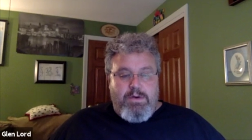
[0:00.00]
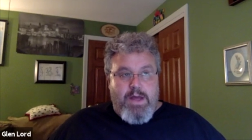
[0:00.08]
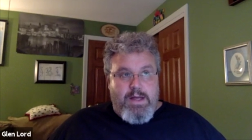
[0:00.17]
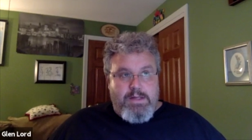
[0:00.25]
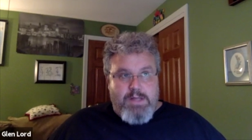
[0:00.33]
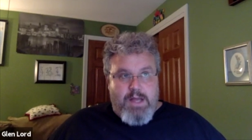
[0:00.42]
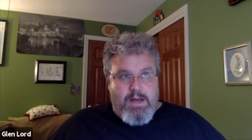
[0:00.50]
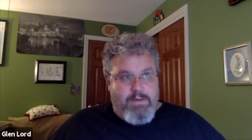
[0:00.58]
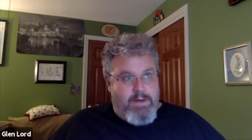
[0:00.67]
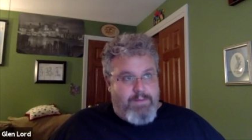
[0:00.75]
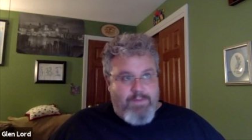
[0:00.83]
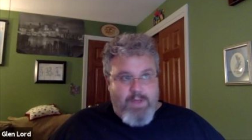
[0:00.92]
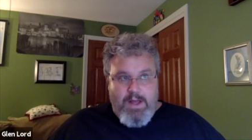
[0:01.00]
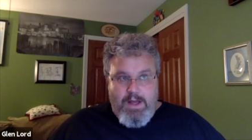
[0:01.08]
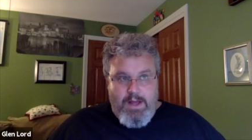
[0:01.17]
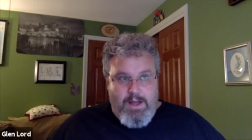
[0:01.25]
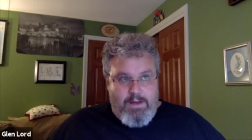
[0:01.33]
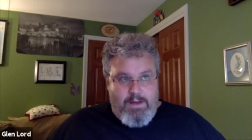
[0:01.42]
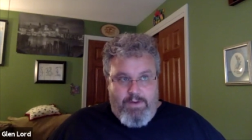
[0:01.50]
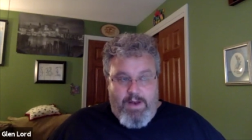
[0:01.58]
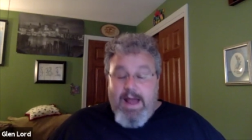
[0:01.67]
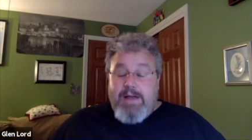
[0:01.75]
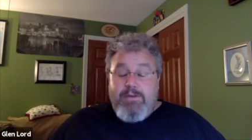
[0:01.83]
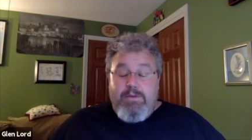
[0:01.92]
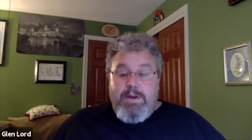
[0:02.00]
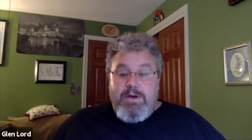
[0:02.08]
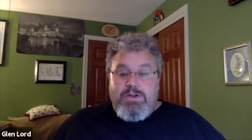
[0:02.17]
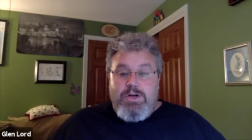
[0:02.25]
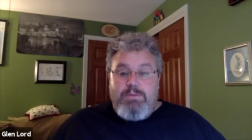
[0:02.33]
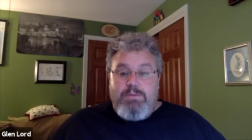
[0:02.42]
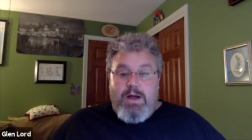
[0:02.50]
has kind of a, for lack of a better term,